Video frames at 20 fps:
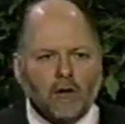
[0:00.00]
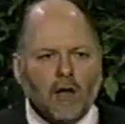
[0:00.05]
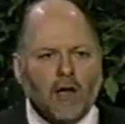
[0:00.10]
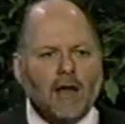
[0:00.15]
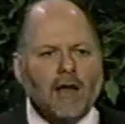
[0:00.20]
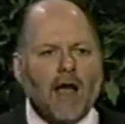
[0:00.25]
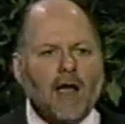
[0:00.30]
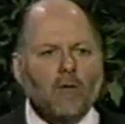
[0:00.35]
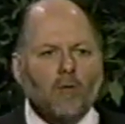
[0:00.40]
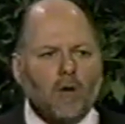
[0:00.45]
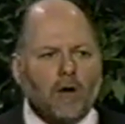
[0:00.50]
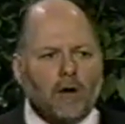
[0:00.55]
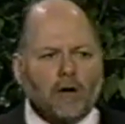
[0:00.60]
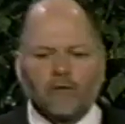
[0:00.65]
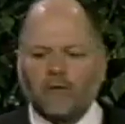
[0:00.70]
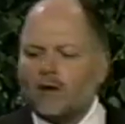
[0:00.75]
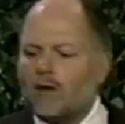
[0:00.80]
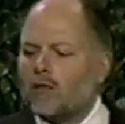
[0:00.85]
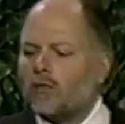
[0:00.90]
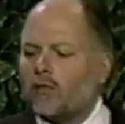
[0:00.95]
and I
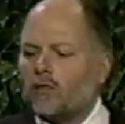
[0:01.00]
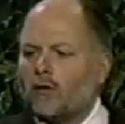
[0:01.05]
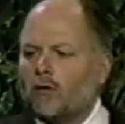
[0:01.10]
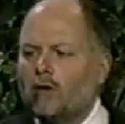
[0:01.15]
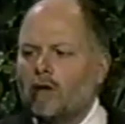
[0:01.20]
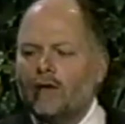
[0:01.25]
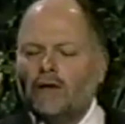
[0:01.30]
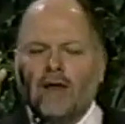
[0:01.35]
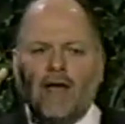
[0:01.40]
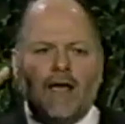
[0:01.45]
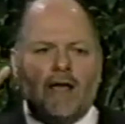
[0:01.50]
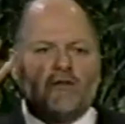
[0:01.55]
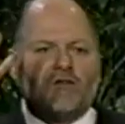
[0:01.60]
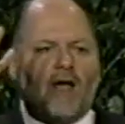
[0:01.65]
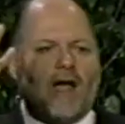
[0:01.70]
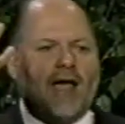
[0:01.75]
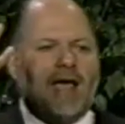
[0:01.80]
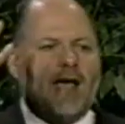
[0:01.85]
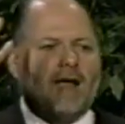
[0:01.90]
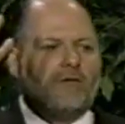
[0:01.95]
worked, and in 30 days
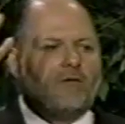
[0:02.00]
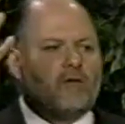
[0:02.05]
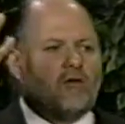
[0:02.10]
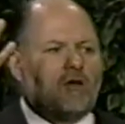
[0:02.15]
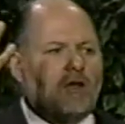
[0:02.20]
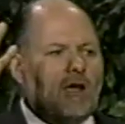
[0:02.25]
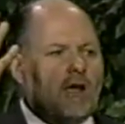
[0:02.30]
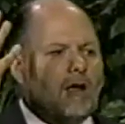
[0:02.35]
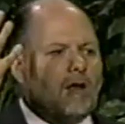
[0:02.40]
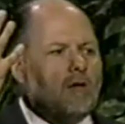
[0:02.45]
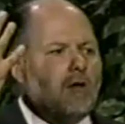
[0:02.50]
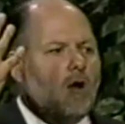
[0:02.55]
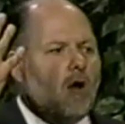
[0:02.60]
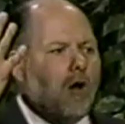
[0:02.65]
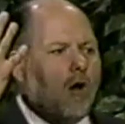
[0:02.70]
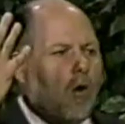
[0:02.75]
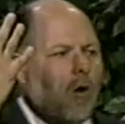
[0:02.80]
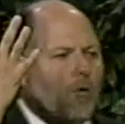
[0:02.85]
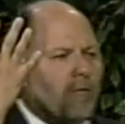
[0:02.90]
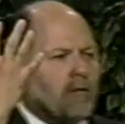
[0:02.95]
I had skin
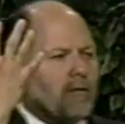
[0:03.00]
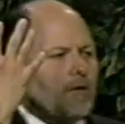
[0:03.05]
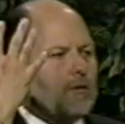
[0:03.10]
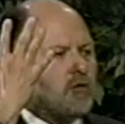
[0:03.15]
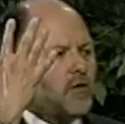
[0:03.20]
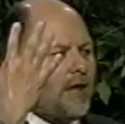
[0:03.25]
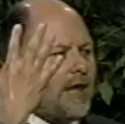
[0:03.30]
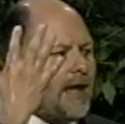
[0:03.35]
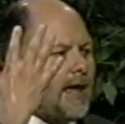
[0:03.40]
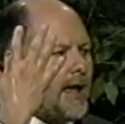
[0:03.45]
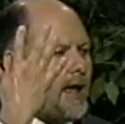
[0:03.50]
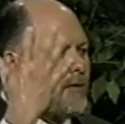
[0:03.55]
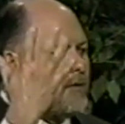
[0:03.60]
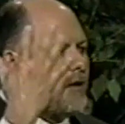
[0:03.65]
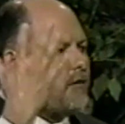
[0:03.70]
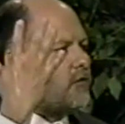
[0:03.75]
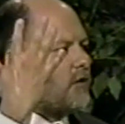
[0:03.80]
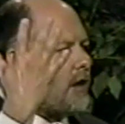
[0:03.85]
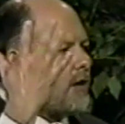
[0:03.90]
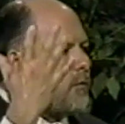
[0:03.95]
over this hand.
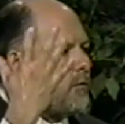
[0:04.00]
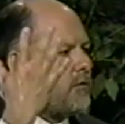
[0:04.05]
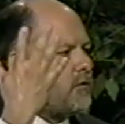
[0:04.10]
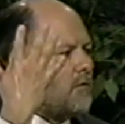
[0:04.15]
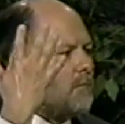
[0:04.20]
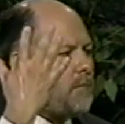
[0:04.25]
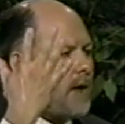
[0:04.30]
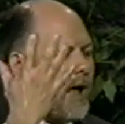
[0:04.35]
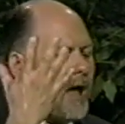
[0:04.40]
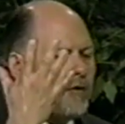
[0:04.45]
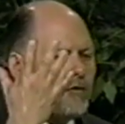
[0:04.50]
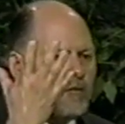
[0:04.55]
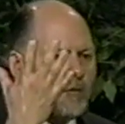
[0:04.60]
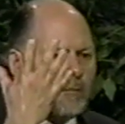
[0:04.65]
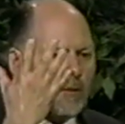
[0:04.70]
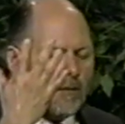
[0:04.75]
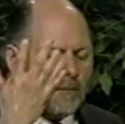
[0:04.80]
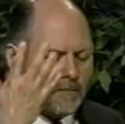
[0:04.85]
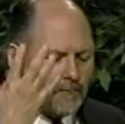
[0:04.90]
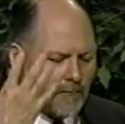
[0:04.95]
They said it was
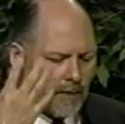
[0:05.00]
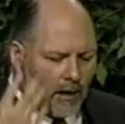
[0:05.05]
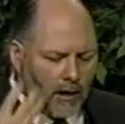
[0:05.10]
impossible.